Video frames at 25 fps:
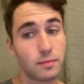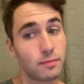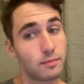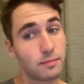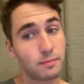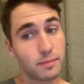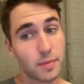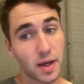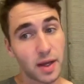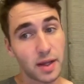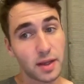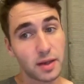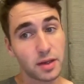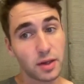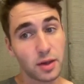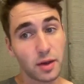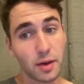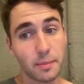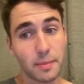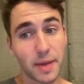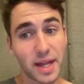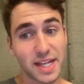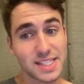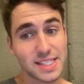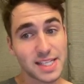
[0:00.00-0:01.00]
but you
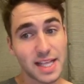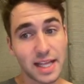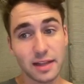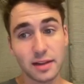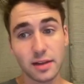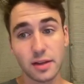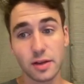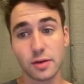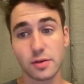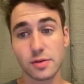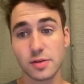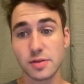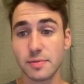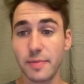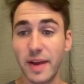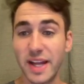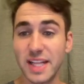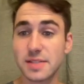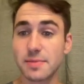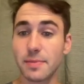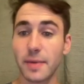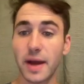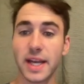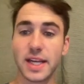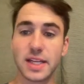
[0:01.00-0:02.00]
have bets that lose.
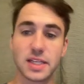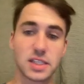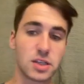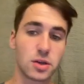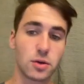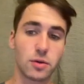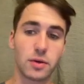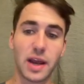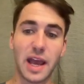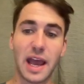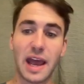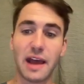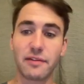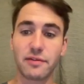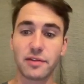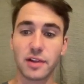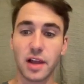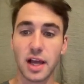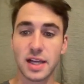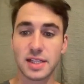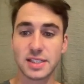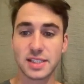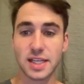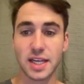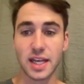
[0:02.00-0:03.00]
Mets -2.5
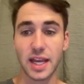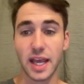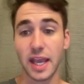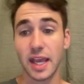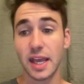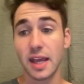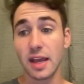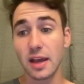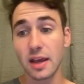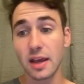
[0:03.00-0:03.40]
lost today.